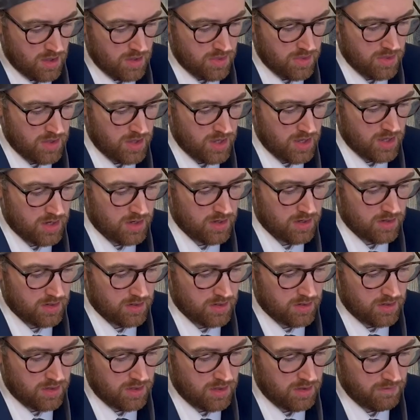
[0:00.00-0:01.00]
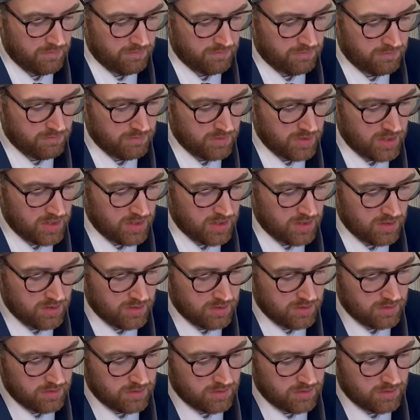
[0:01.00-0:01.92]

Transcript: And then if we